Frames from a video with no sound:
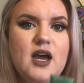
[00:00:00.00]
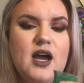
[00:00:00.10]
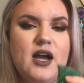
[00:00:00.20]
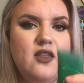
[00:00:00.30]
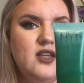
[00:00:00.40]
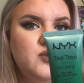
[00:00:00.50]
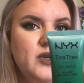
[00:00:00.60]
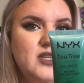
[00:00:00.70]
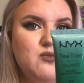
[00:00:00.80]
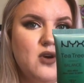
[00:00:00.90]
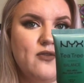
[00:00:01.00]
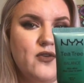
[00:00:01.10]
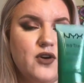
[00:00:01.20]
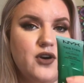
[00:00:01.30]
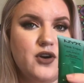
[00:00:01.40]
This one is more
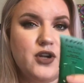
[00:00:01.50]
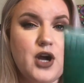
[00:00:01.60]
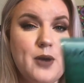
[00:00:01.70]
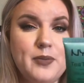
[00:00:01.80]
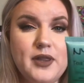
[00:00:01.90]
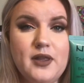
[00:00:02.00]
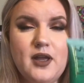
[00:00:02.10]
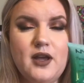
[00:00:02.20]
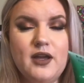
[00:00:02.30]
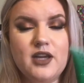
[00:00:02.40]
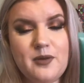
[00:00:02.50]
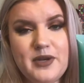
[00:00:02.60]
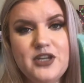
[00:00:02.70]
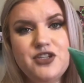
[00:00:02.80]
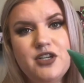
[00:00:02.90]
for
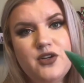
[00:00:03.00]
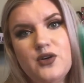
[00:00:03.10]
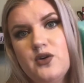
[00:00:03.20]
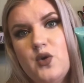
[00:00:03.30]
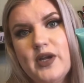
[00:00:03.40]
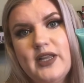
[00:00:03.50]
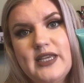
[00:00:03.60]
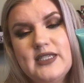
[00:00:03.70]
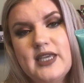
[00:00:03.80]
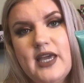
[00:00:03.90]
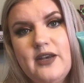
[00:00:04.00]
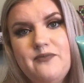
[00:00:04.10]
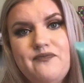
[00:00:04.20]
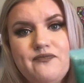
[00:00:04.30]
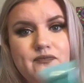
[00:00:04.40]
combination or oily skin.